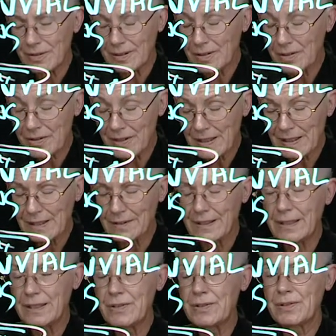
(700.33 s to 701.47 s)

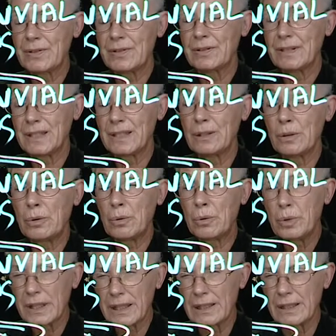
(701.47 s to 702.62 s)
decelerates real
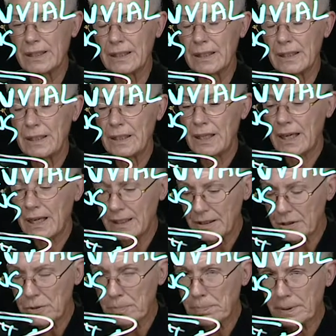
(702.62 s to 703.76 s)
quickly and it
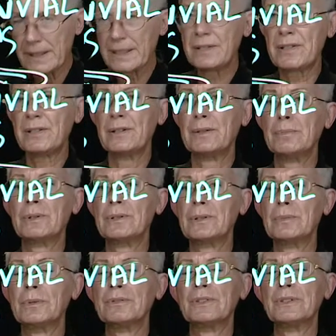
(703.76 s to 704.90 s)
spreads at the
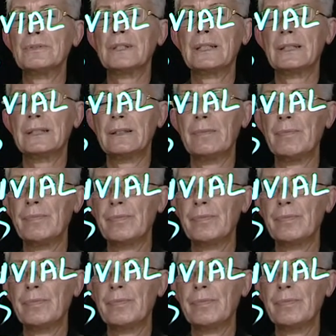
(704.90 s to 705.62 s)
bottom of the valley.